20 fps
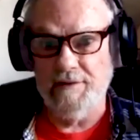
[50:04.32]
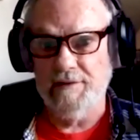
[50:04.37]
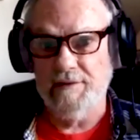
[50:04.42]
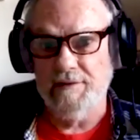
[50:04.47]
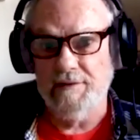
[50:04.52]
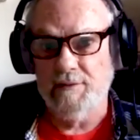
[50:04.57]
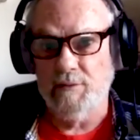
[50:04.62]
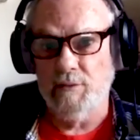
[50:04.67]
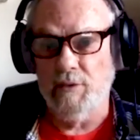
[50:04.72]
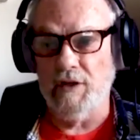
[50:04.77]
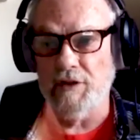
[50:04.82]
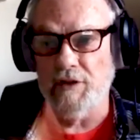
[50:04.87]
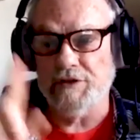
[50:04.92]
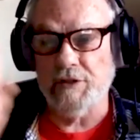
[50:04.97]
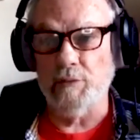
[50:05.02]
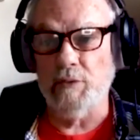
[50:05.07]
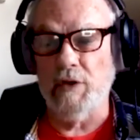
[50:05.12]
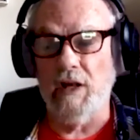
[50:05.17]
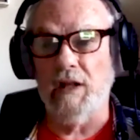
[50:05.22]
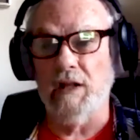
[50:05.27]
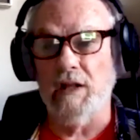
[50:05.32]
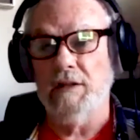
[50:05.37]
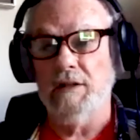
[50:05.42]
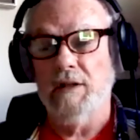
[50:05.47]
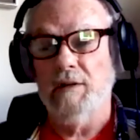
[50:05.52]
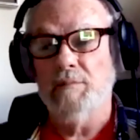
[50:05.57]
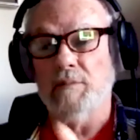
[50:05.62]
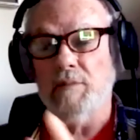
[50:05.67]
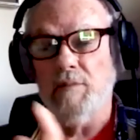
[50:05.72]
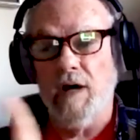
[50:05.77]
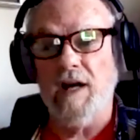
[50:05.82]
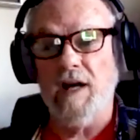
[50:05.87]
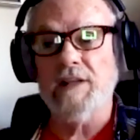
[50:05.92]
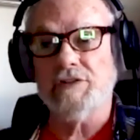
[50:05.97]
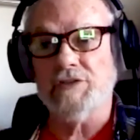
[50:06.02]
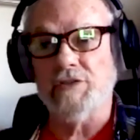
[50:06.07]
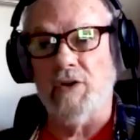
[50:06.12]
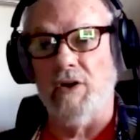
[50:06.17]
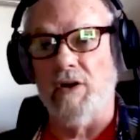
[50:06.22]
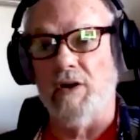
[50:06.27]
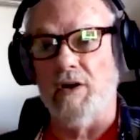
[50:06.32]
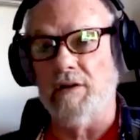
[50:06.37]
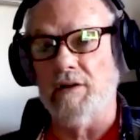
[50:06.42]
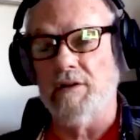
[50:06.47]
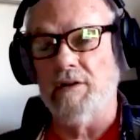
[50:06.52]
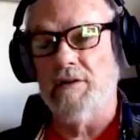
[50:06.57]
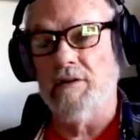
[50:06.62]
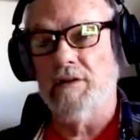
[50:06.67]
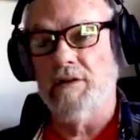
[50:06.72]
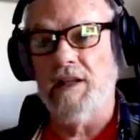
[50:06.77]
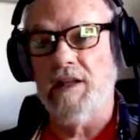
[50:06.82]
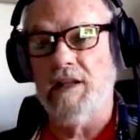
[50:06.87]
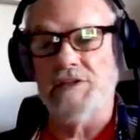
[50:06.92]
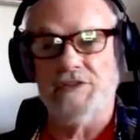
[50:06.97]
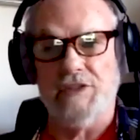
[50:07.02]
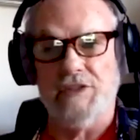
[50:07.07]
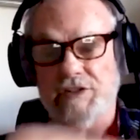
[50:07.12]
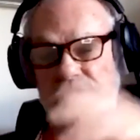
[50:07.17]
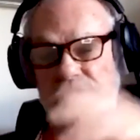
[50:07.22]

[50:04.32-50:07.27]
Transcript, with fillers: Yeah. Well, well, my song is the